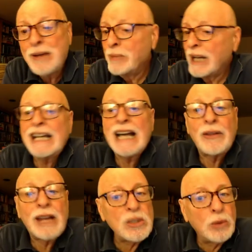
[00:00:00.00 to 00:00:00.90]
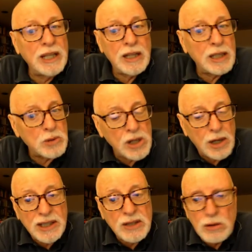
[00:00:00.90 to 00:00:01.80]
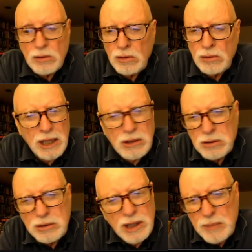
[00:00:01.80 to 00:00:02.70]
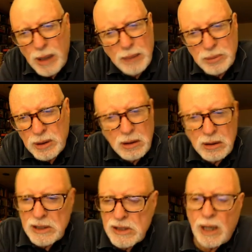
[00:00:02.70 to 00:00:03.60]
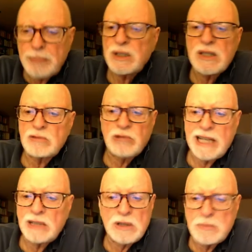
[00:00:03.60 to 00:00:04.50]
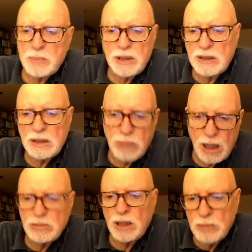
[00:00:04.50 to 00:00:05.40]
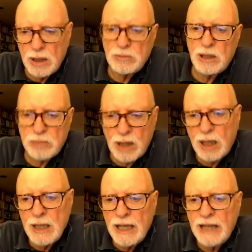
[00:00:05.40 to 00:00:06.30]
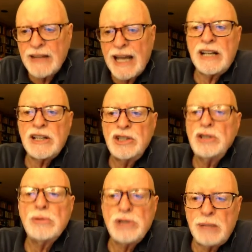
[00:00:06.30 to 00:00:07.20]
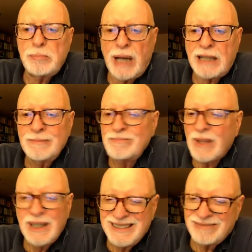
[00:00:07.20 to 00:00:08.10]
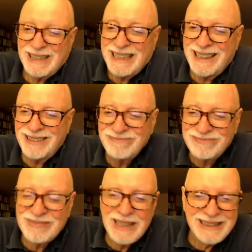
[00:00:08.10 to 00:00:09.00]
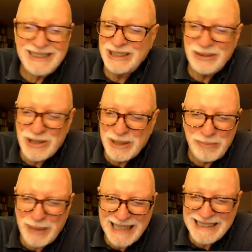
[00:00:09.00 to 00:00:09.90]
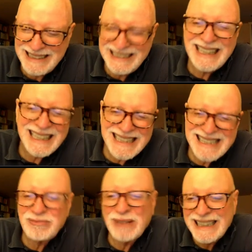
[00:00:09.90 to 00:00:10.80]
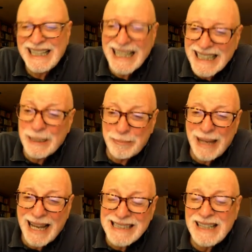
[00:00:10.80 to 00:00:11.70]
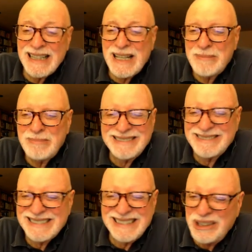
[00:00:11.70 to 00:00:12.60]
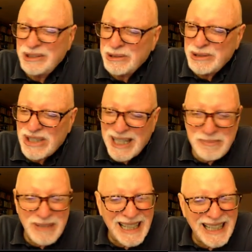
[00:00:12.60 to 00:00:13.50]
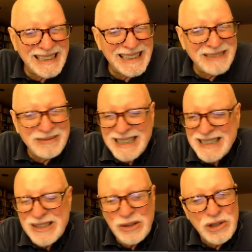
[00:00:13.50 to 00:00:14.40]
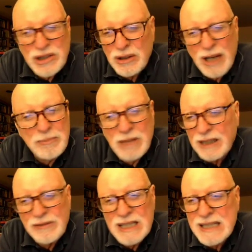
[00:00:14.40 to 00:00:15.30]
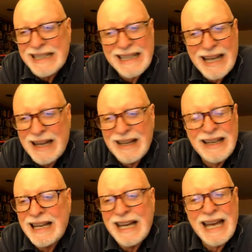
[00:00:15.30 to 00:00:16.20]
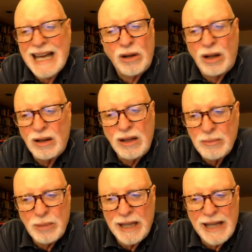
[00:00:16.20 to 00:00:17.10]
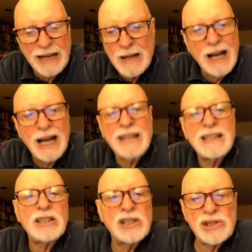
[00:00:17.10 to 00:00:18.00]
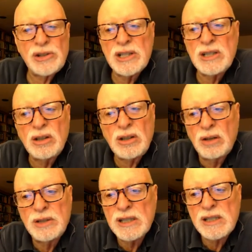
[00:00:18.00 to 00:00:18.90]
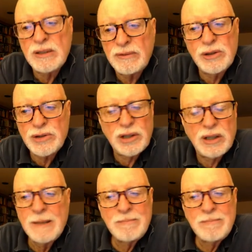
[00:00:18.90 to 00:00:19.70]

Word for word: but anyhow, that's the way the thing was argued. Oh, they couldn't keep up with all these weapons that Reagan was building and blah, blah, blah, blah, blah. And that had a huge impact. Well, huge impact. Yes, well, it had an impact, but huge, I'm not, I'm not so sure. I'm not convinced that, uh, at all by that. I think the historians will look over this in the future